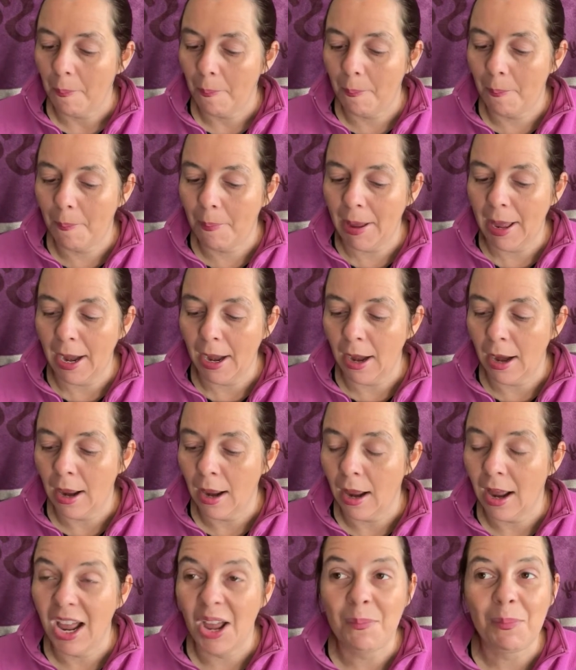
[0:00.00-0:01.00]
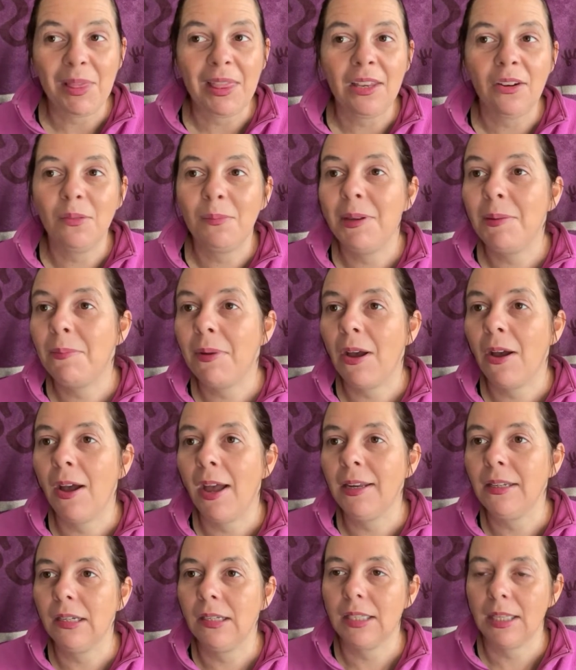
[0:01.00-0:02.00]
but I'm a little bit
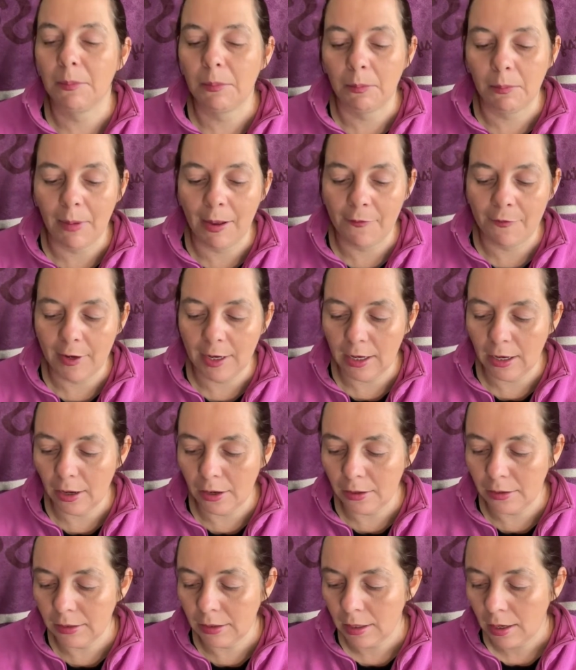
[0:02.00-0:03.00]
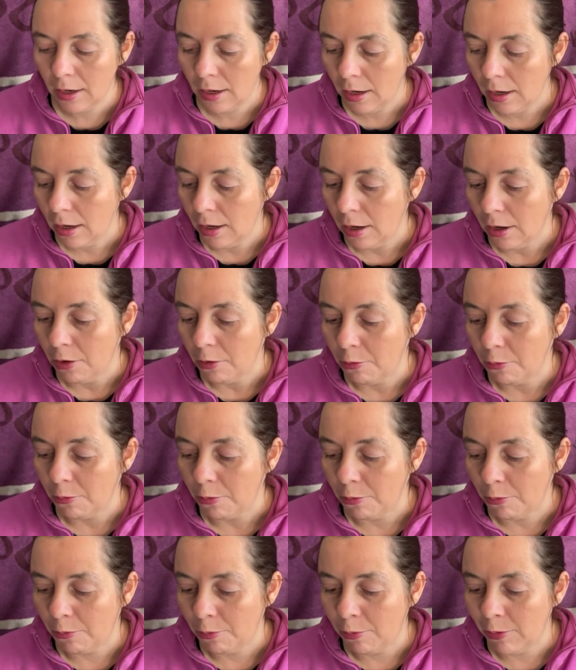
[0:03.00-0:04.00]
behind in some of my videos.
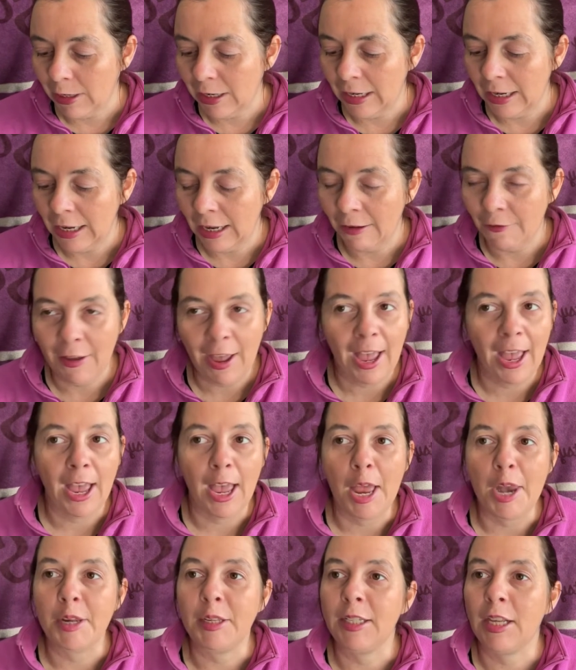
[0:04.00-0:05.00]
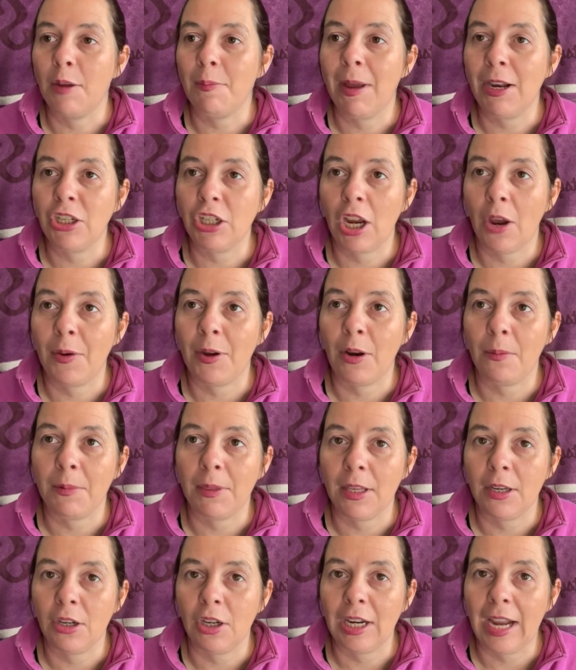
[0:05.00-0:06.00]
We have had so much going on with the
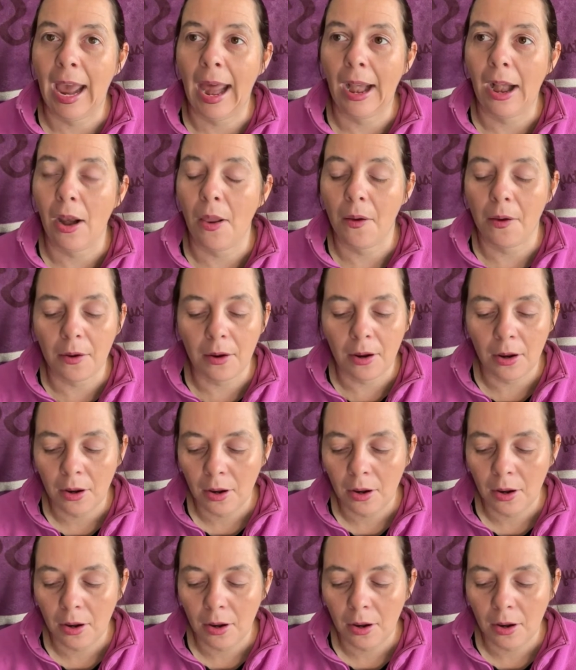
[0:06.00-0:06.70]
new catalogue.